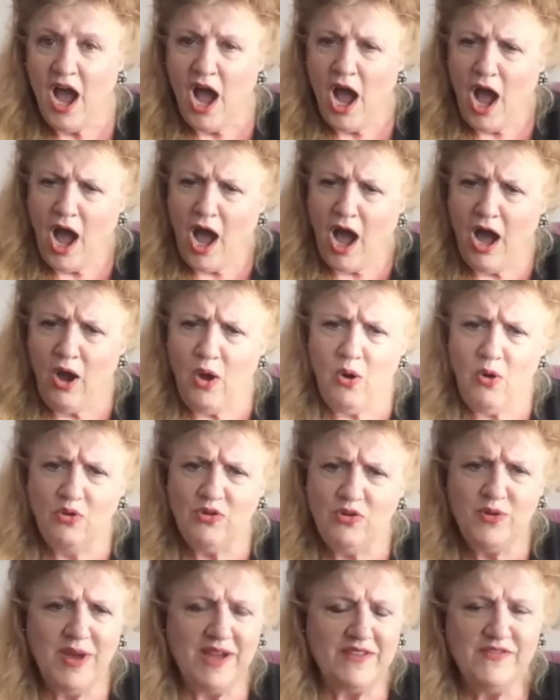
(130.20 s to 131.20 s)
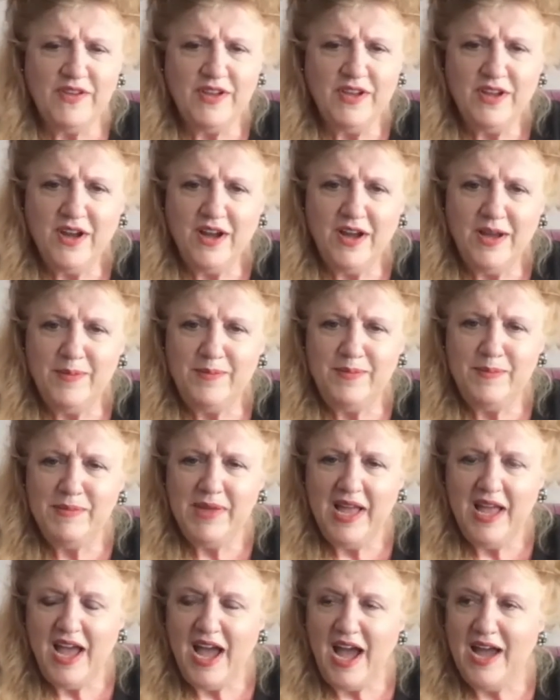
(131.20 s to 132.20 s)
"Oh, you haven't got
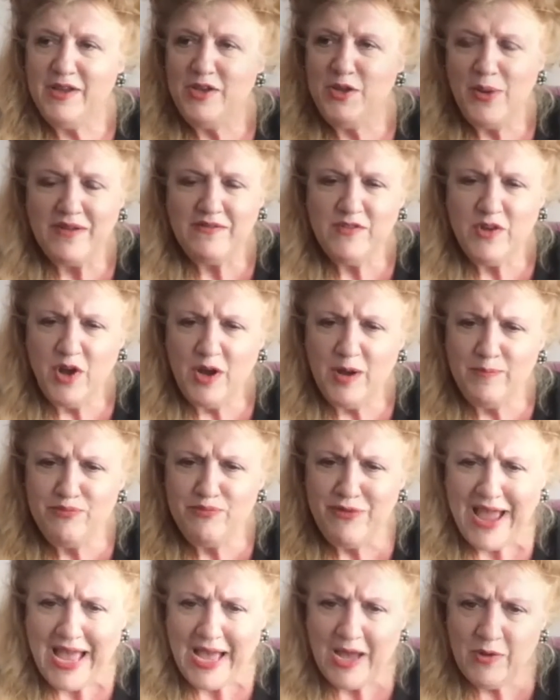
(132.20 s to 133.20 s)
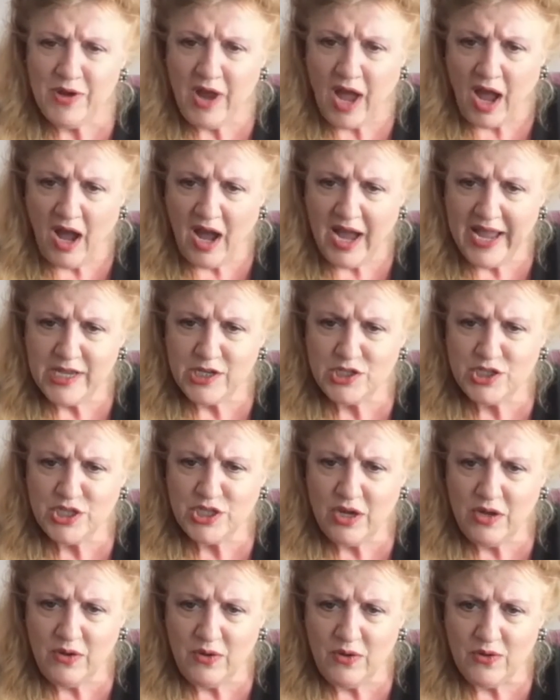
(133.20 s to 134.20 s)
a brown eye at
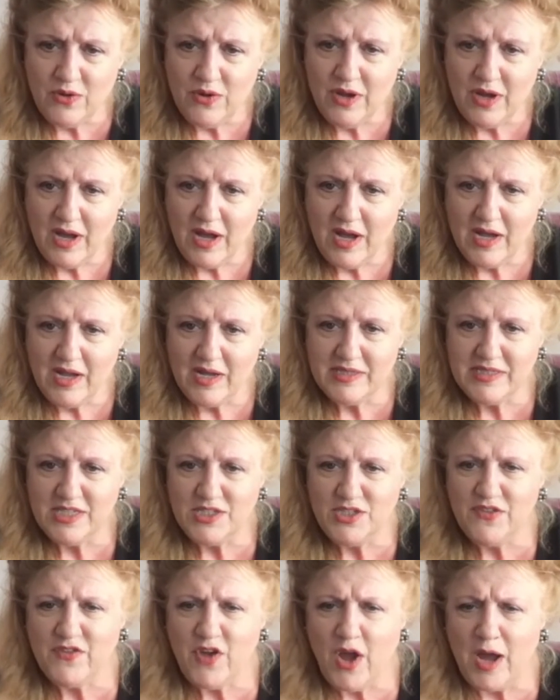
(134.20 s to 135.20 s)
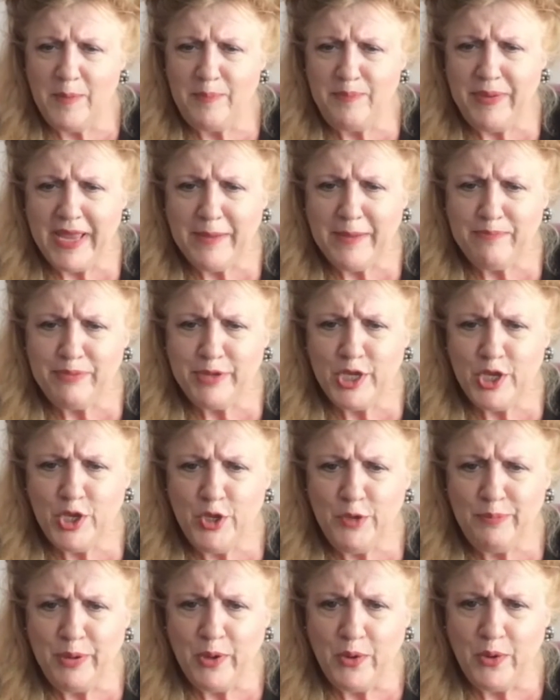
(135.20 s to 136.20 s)
all." I said, "You've got a big
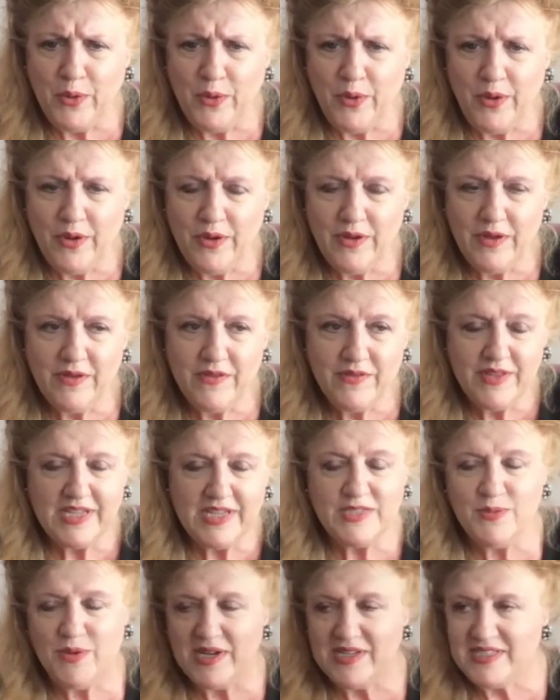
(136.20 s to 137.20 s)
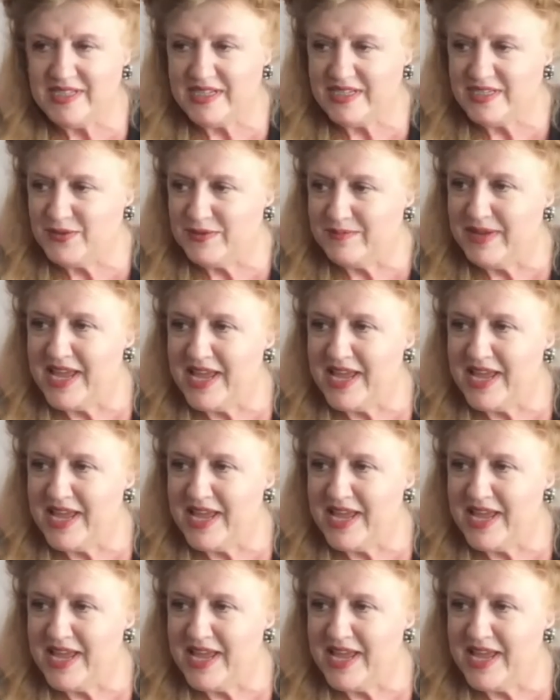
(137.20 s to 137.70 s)
pupil." That's what I said to him,